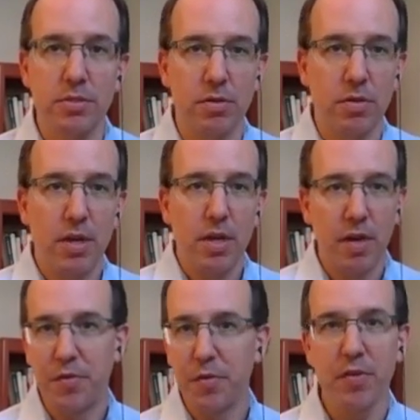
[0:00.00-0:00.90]
So
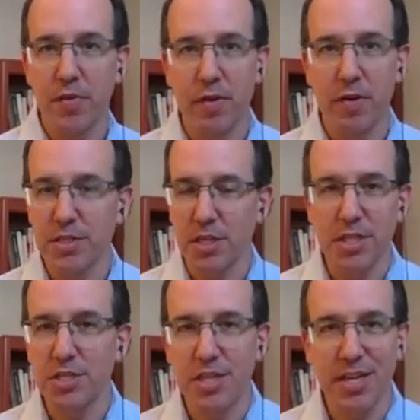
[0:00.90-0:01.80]
a few different areas. I'll
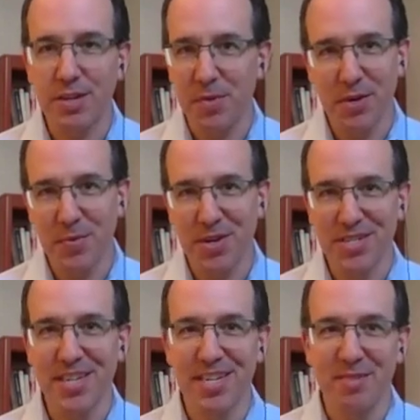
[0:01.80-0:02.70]
let you take it where you want to
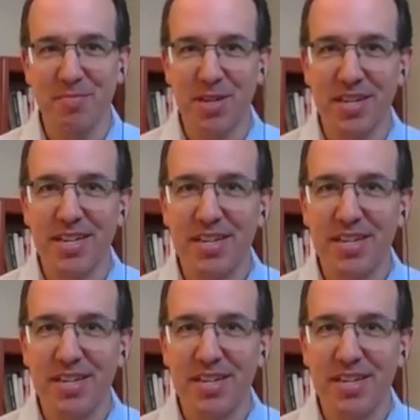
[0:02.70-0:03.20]
take it, but